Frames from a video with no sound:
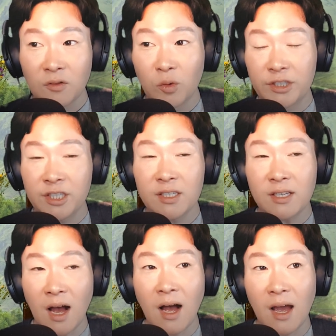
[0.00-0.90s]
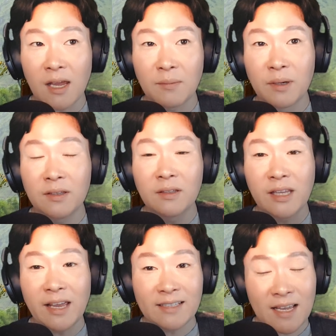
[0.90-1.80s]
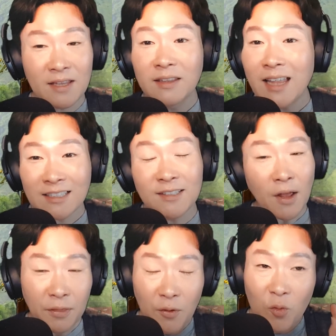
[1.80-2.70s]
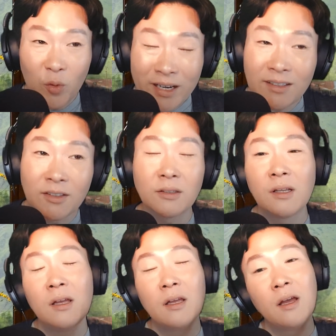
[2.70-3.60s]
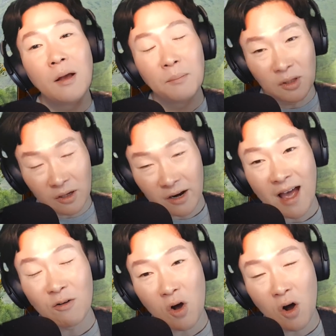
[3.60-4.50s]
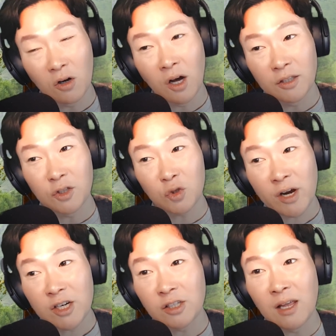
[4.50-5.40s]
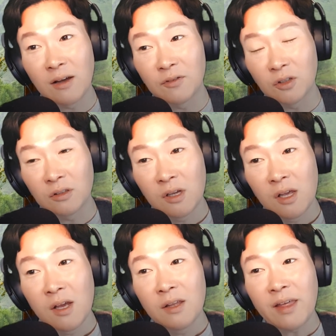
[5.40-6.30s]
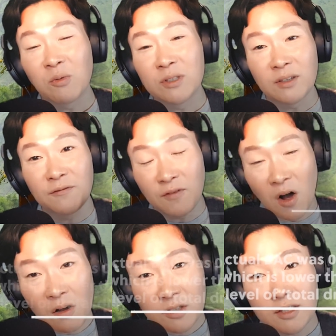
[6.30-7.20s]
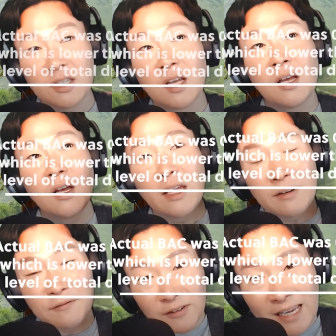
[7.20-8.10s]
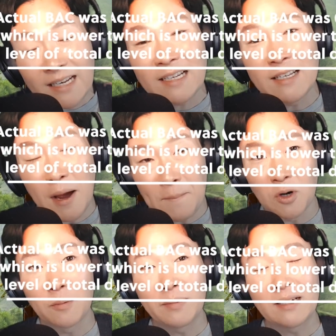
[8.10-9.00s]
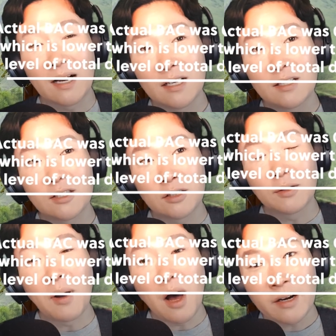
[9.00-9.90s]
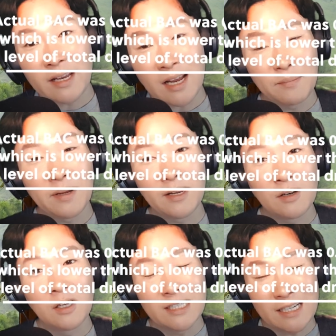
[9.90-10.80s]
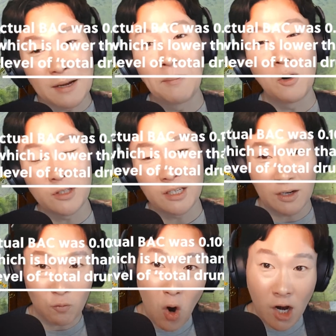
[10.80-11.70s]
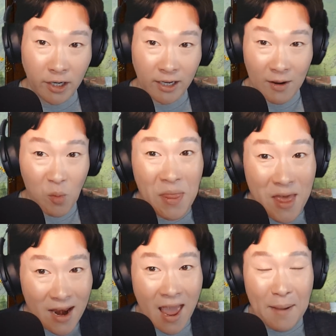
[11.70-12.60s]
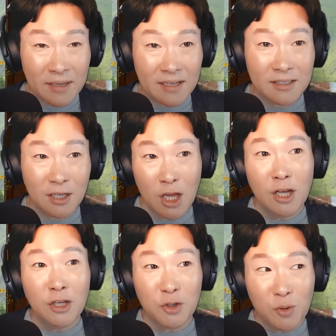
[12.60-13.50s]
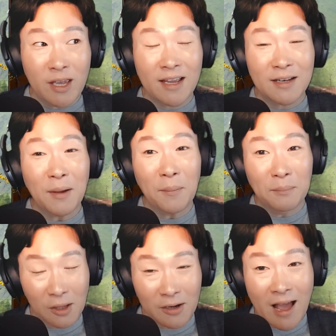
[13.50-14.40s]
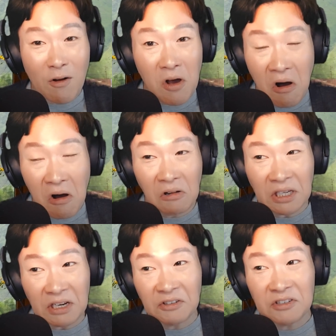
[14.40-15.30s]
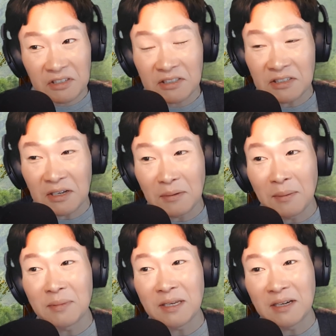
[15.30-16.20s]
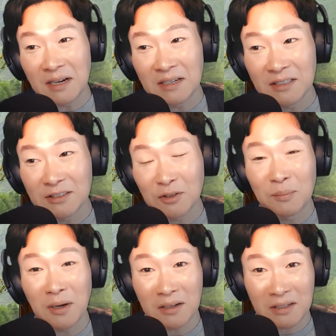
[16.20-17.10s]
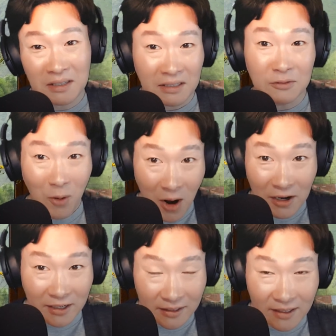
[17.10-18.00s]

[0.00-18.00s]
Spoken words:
which is high, but they said that that's not the real blood alcohol concentration level. That was the false inflated number because the body had been decomposing and rotting. And when that happens, you get blood alcohol in your system because your body is rotting,